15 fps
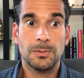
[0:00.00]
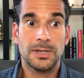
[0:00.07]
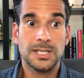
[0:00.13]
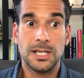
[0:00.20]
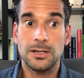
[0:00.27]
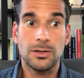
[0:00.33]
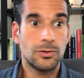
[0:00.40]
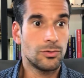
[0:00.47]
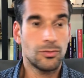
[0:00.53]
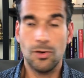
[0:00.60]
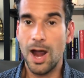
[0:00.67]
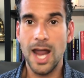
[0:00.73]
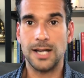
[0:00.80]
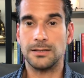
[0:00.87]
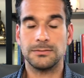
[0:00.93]
I said,
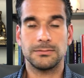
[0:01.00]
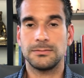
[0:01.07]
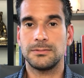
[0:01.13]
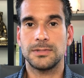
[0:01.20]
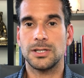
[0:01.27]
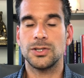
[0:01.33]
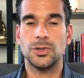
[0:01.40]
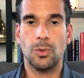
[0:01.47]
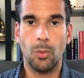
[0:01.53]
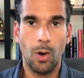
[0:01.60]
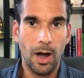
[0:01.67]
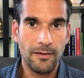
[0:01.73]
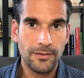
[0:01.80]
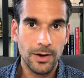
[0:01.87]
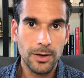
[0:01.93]
great. Does your
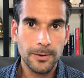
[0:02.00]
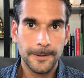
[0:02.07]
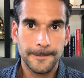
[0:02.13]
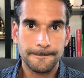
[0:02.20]
wife know?